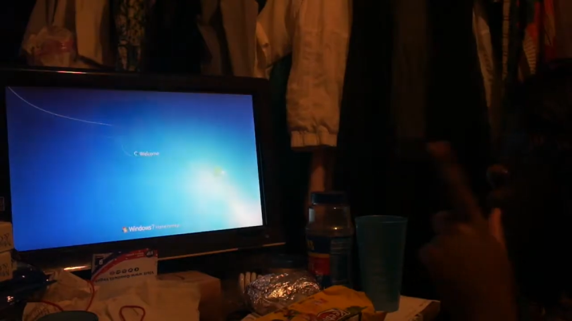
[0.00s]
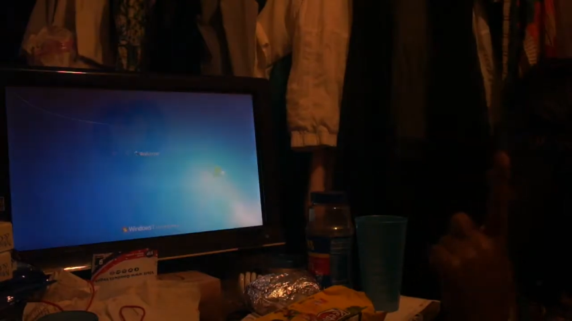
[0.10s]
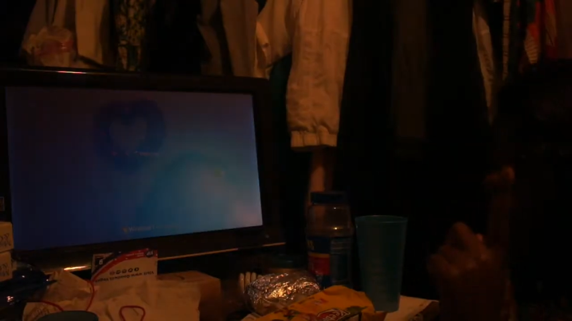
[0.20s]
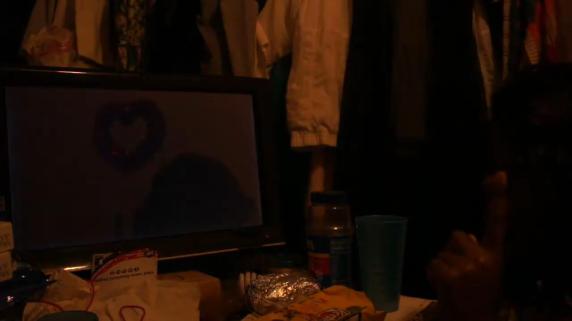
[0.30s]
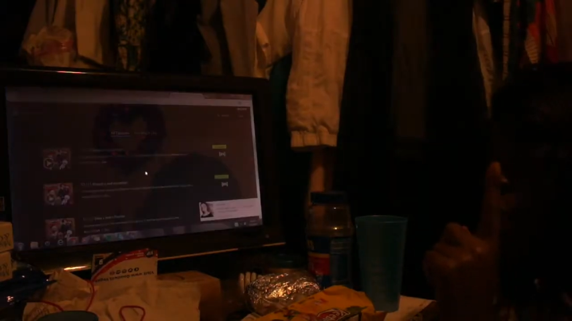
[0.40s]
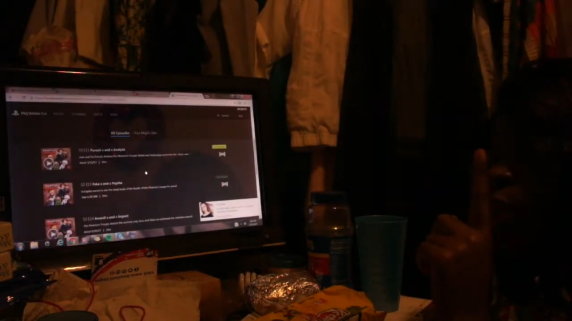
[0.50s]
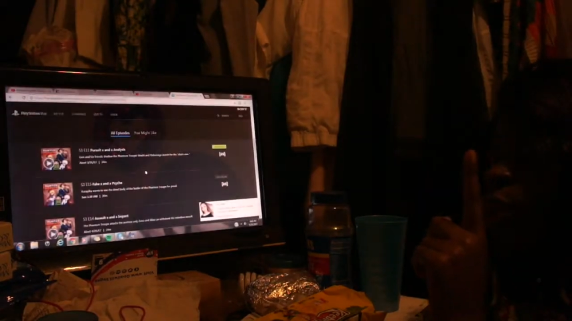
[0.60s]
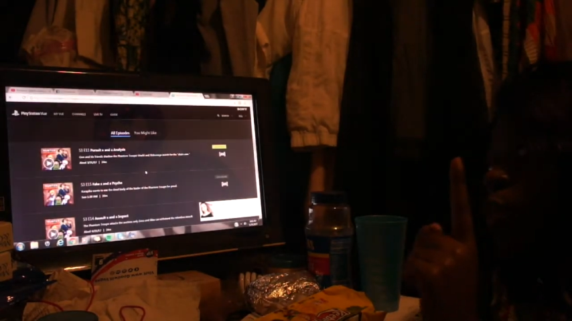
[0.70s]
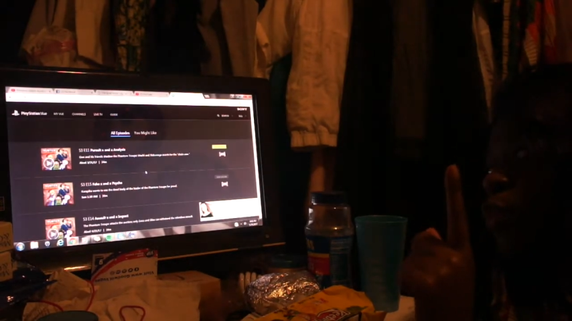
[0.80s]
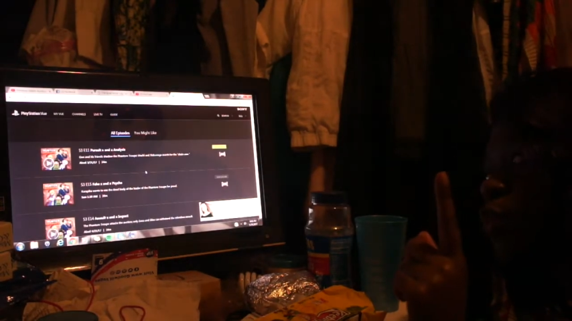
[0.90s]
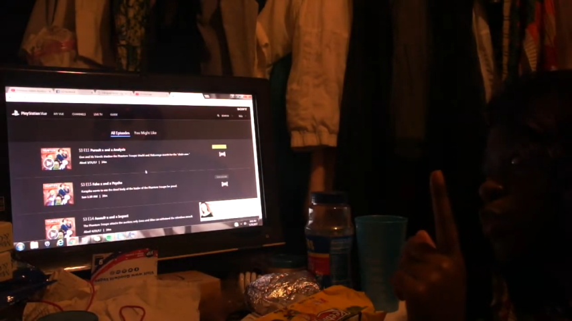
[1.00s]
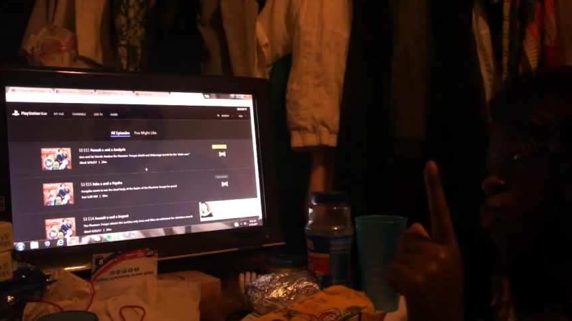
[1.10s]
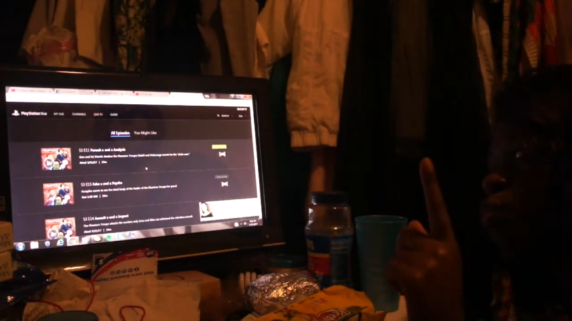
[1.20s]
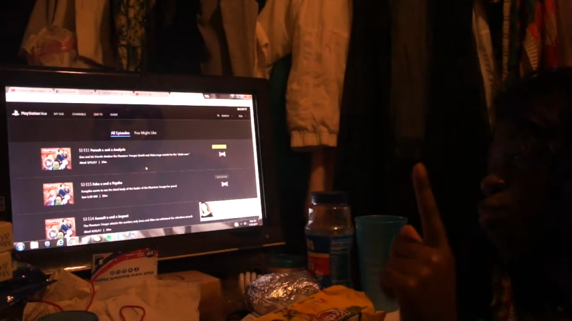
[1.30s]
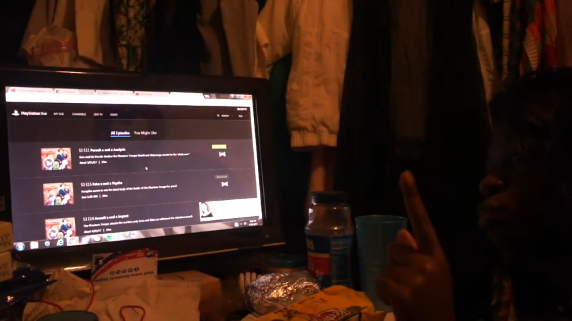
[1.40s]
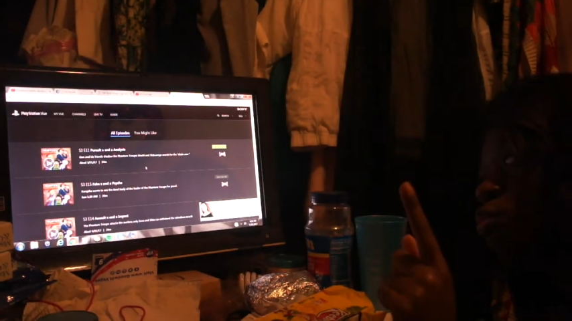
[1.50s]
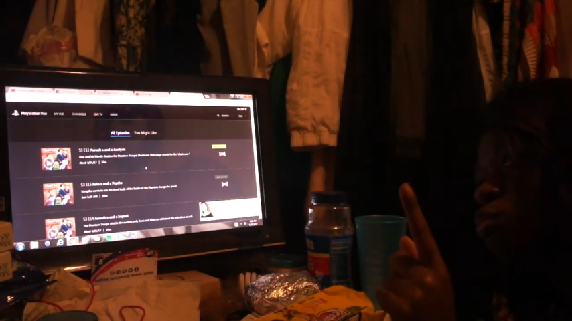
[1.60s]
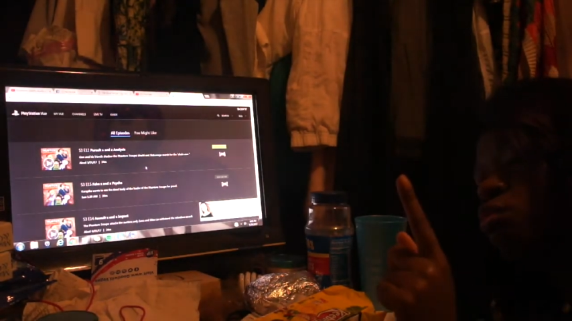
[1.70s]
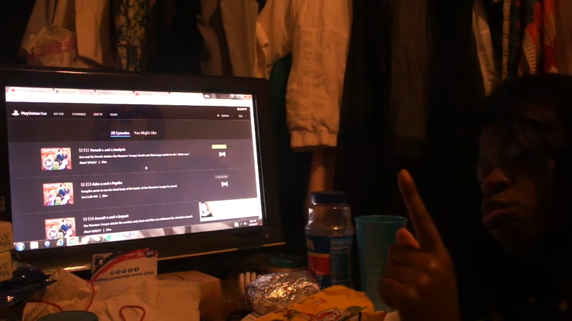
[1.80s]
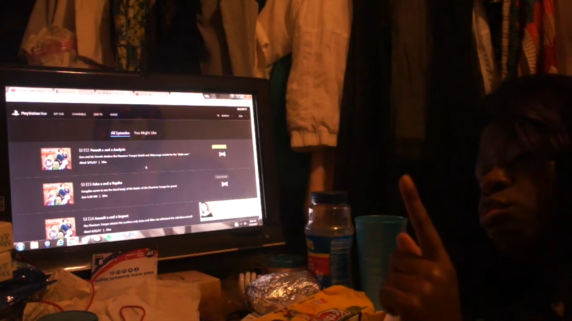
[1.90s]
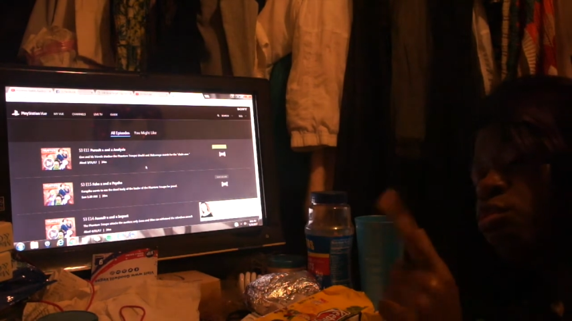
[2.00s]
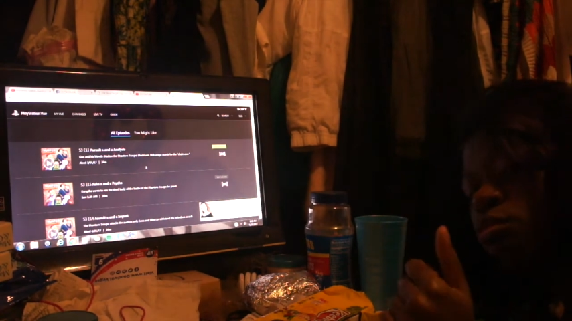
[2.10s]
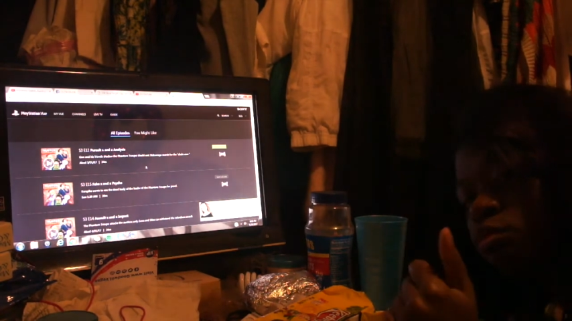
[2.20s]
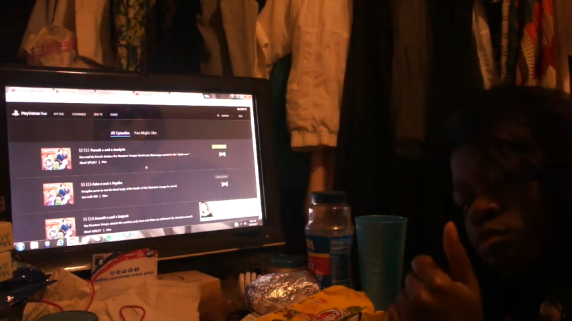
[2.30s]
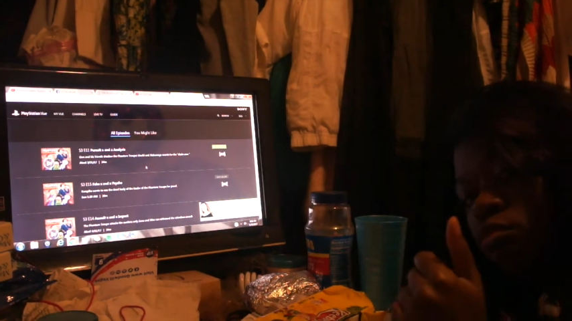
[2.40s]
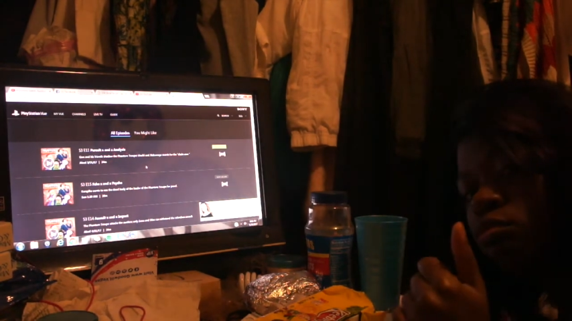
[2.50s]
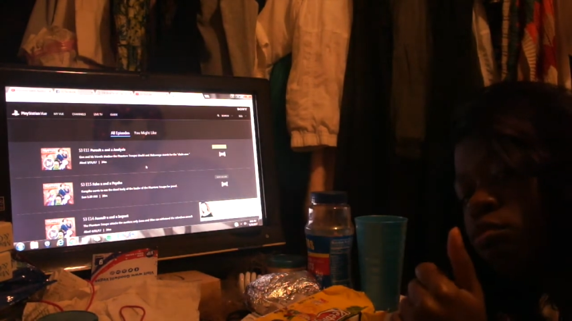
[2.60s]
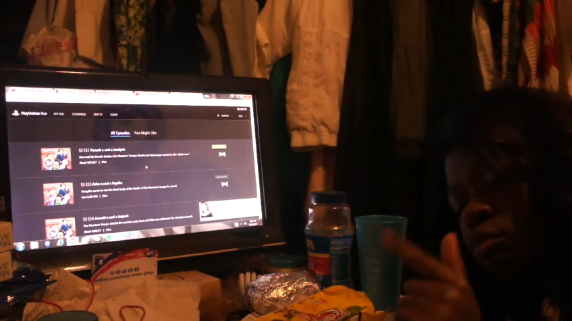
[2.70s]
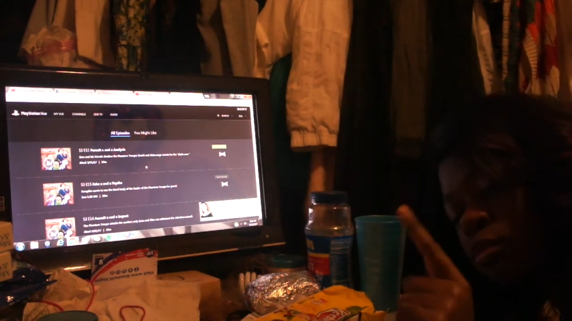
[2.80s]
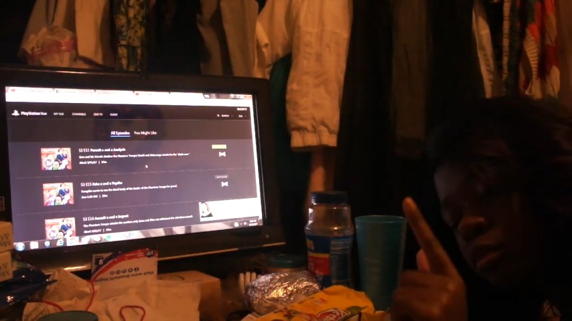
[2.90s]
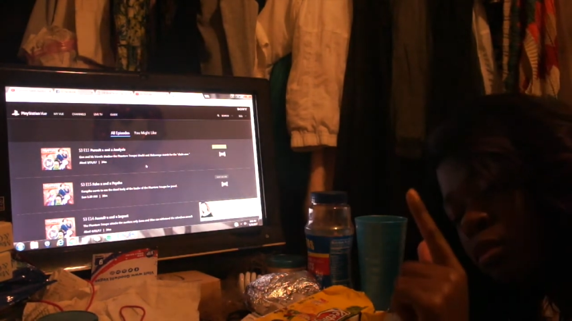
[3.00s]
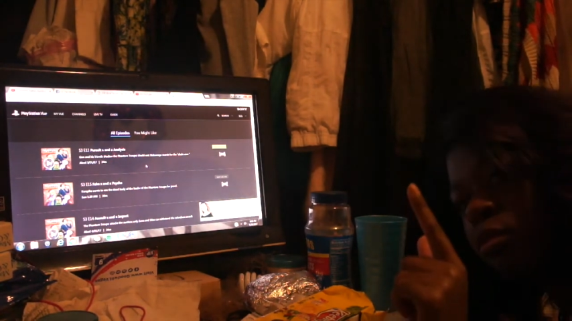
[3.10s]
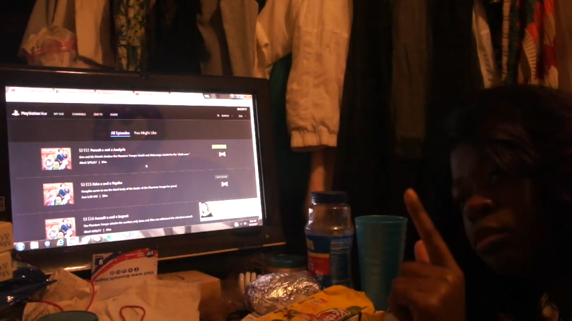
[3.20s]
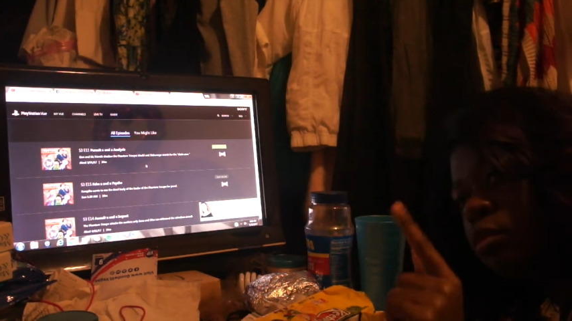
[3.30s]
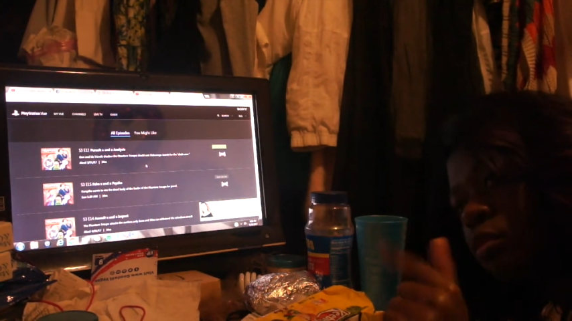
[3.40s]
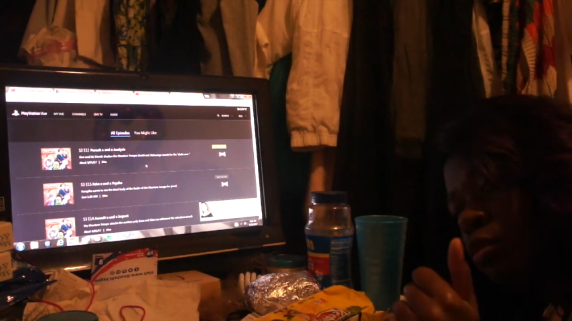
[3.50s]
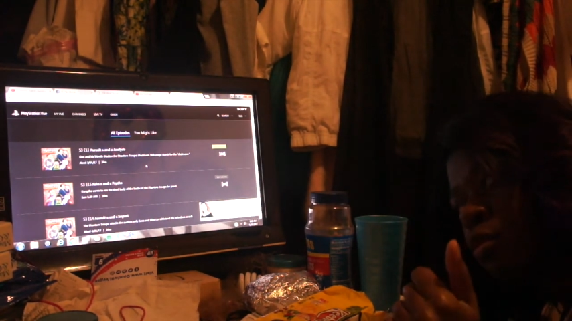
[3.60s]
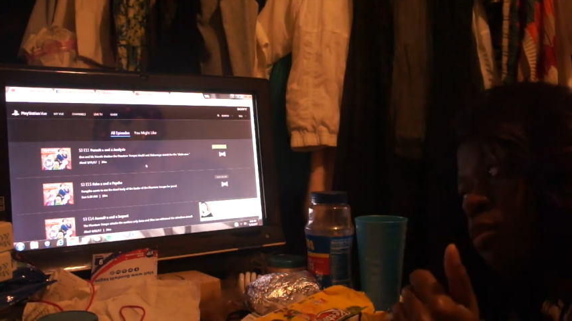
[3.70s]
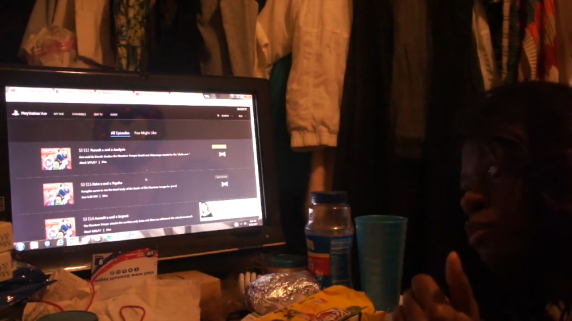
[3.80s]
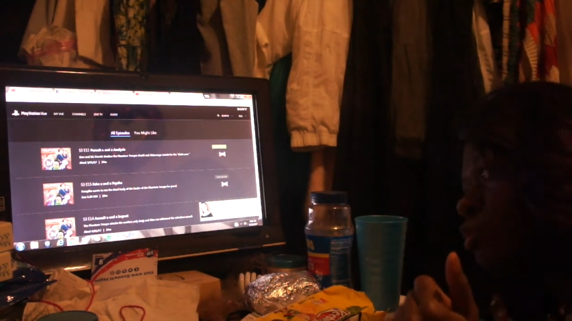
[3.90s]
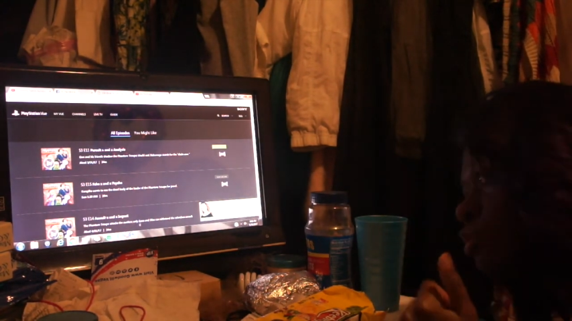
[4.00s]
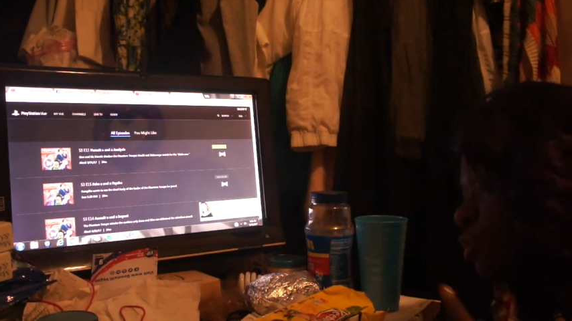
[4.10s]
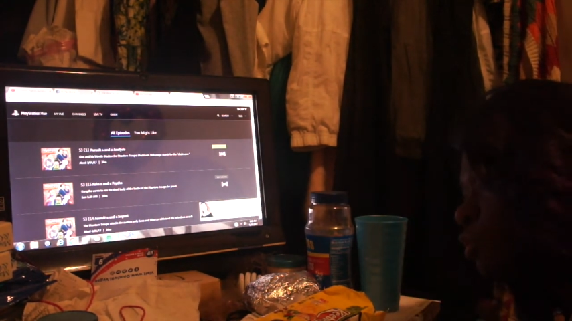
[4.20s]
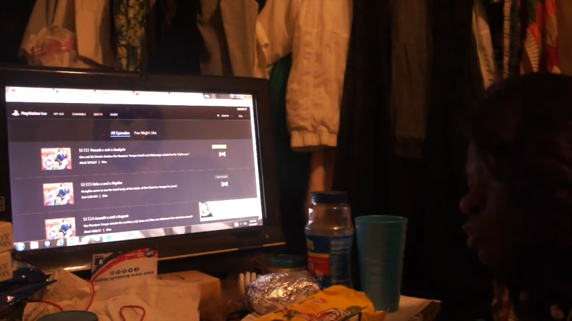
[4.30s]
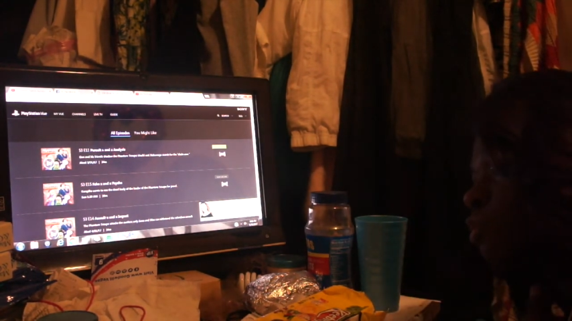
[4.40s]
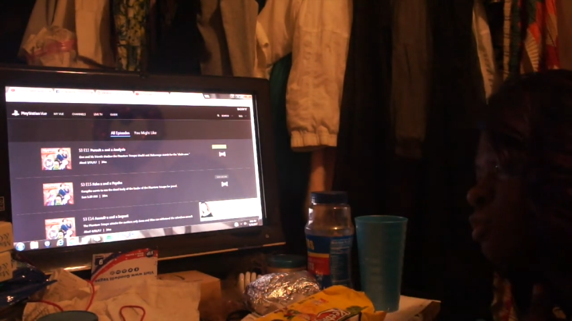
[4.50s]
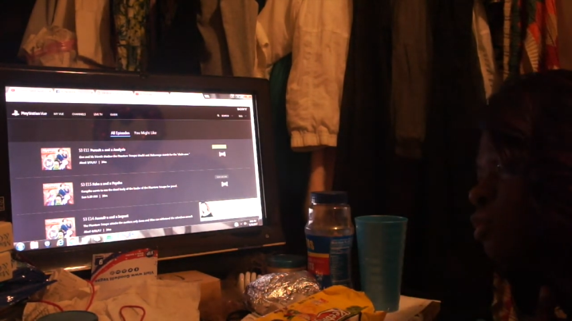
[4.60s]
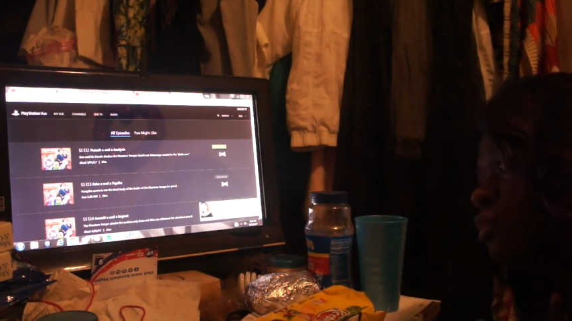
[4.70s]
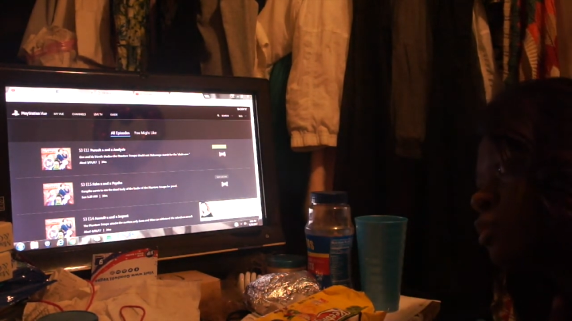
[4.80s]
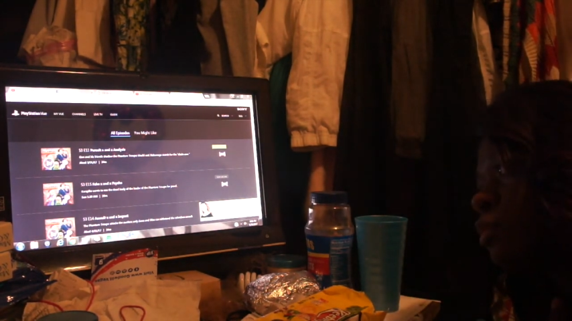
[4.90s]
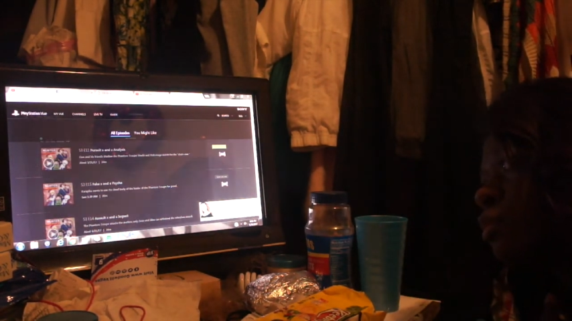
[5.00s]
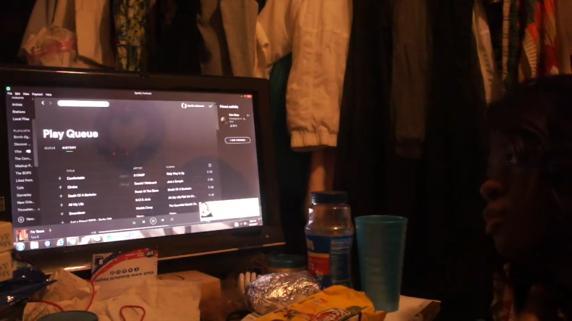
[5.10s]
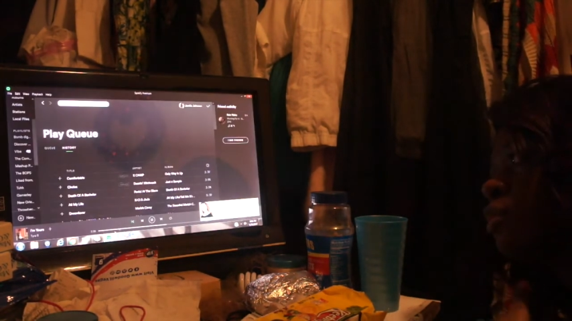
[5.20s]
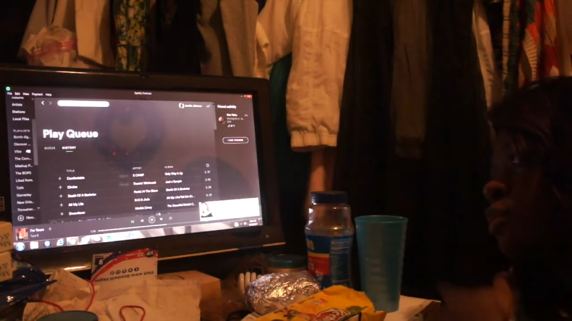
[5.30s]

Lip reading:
Nobody's mouth can be seen.